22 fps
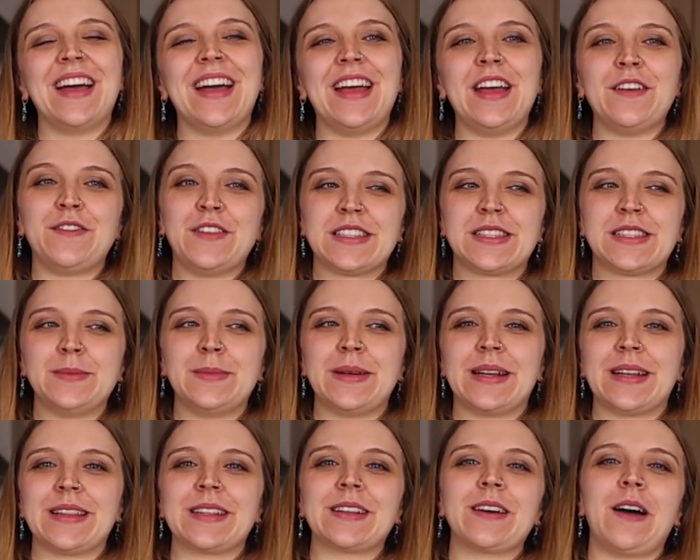If it's the
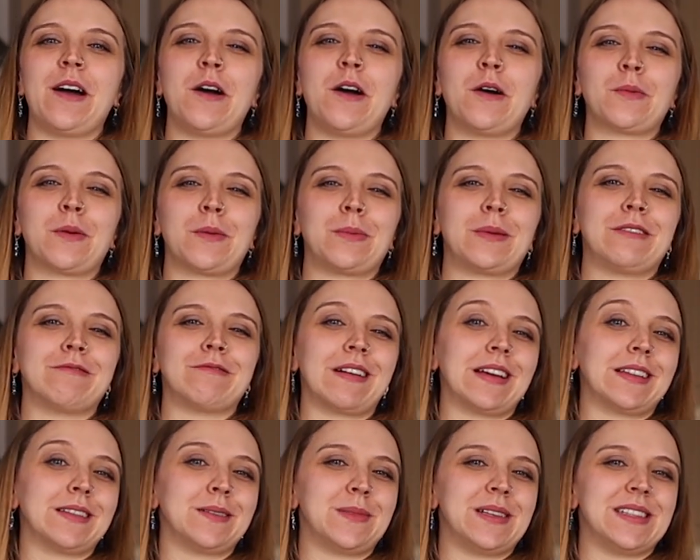middle of the night, I'll probably
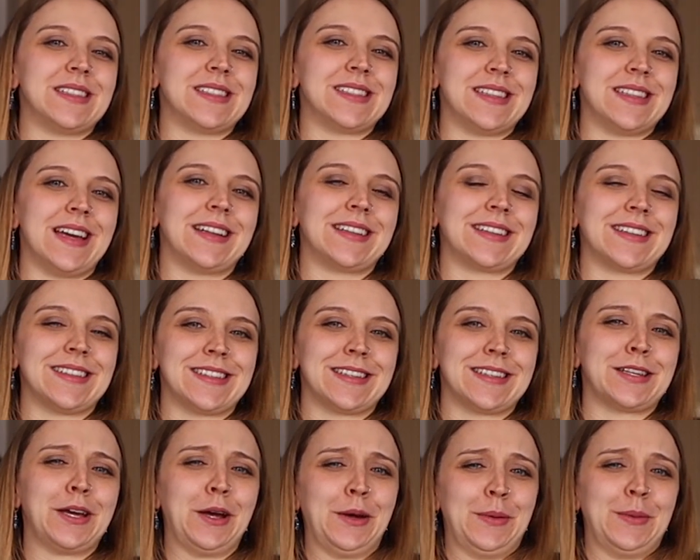ring them instead, because
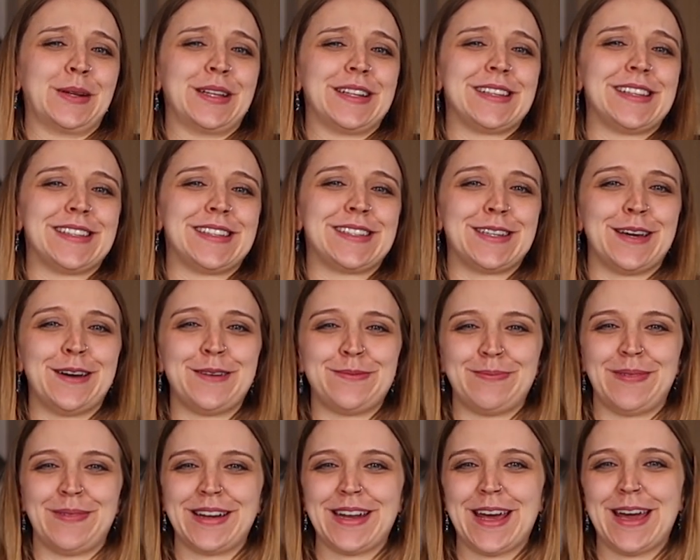I don't want to
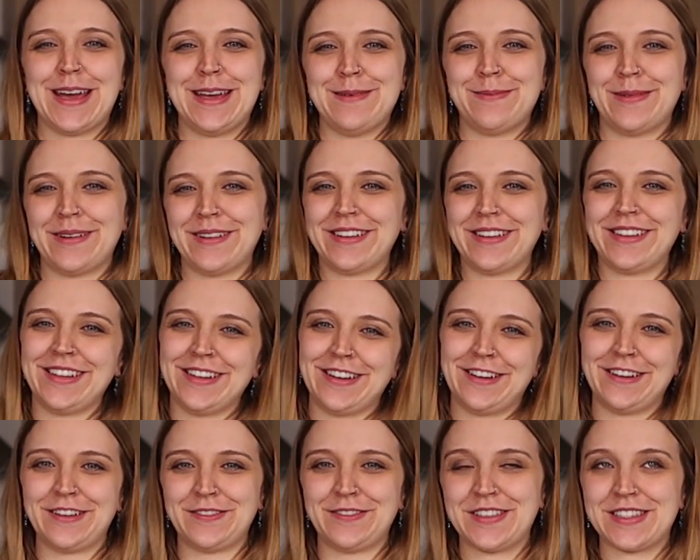disturb my neighbour, you
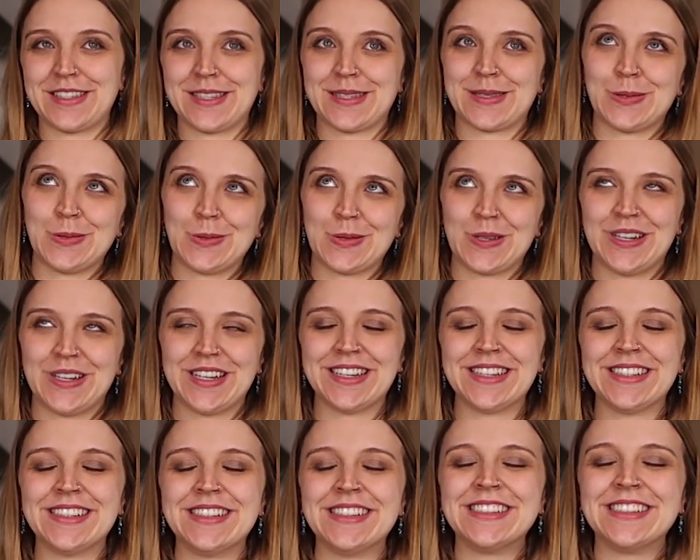know, if it's a school night.
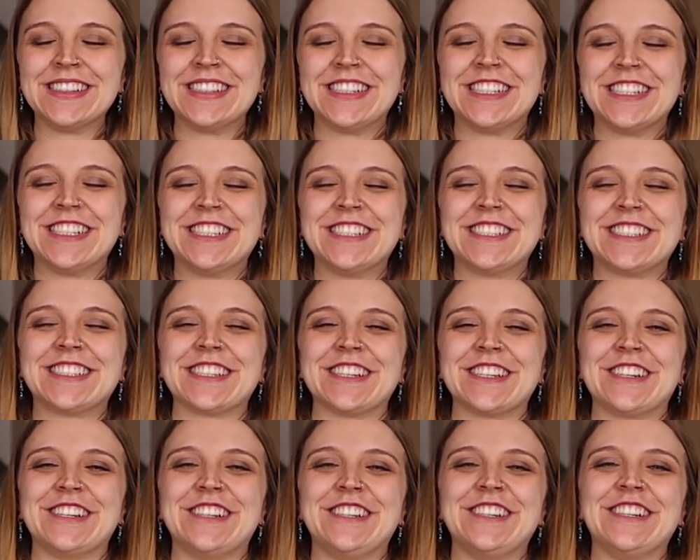
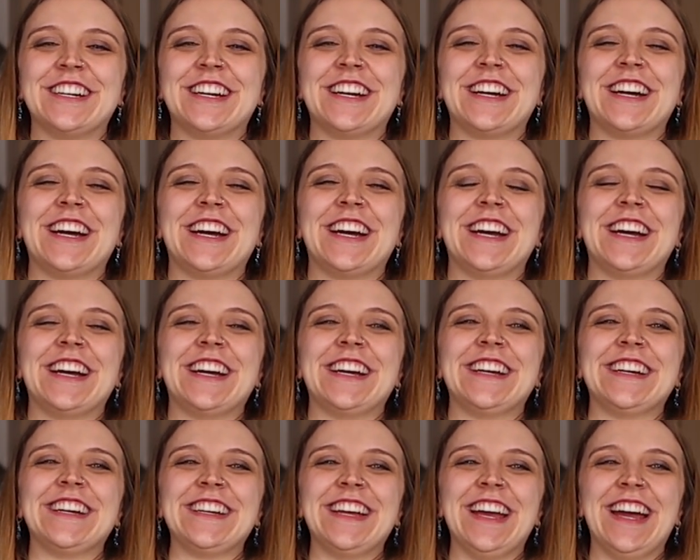So
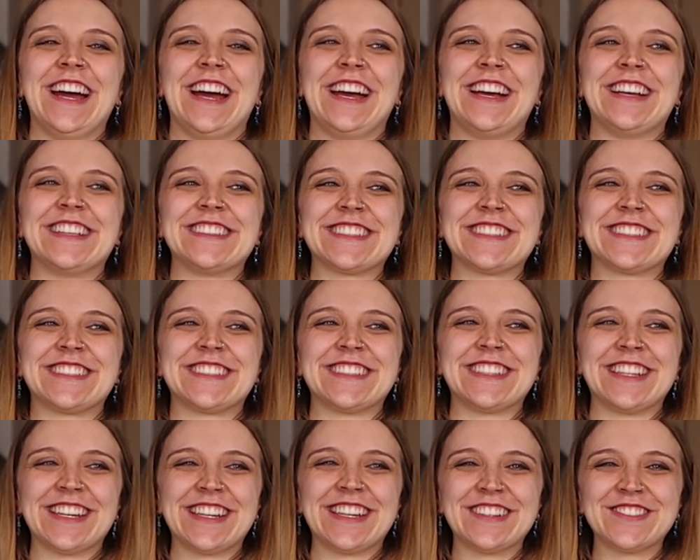yeah, it's
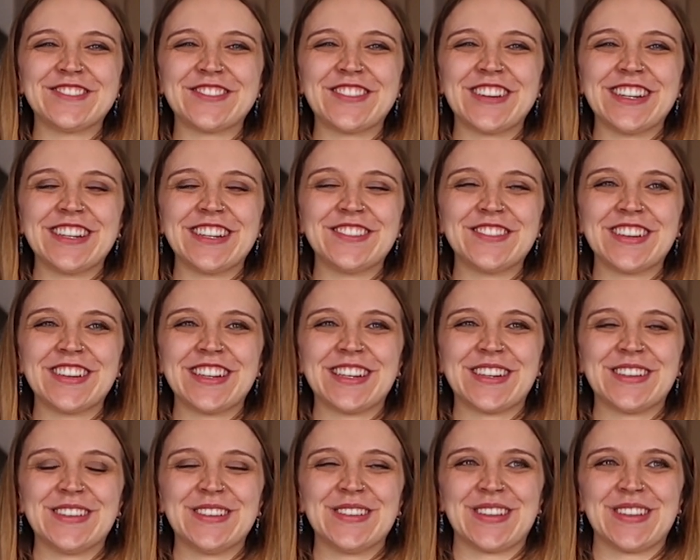really, really
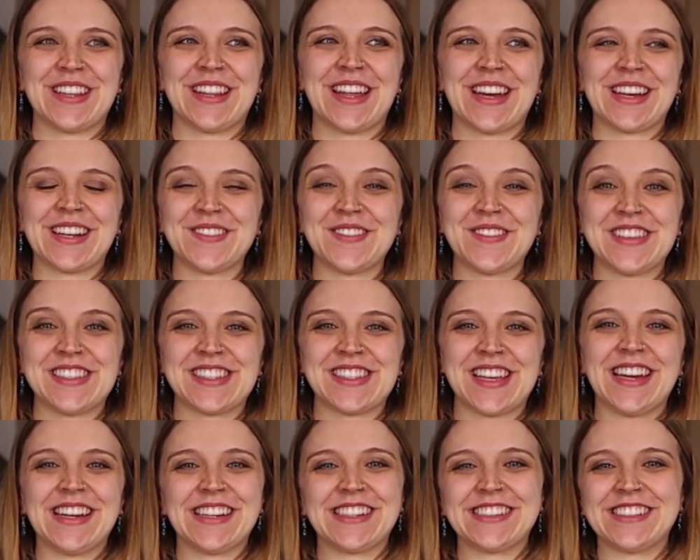cool that they're going to be
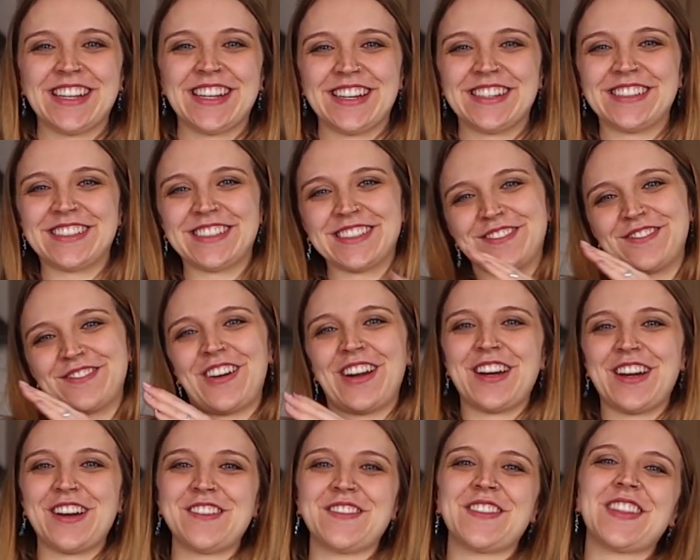staying like just
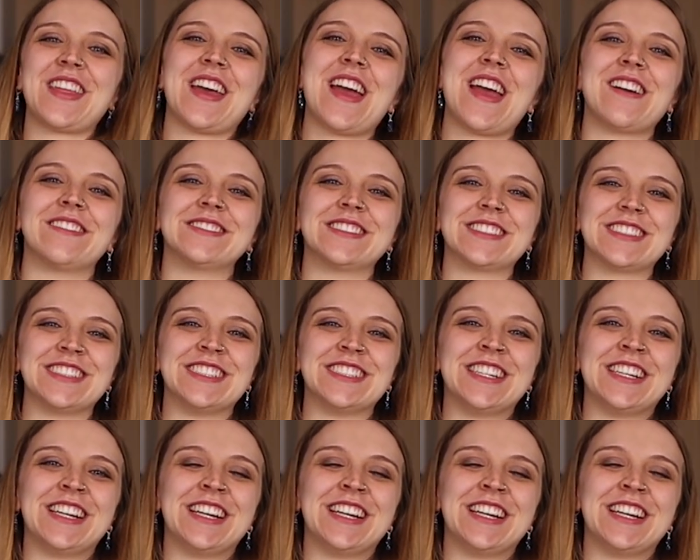right over there, and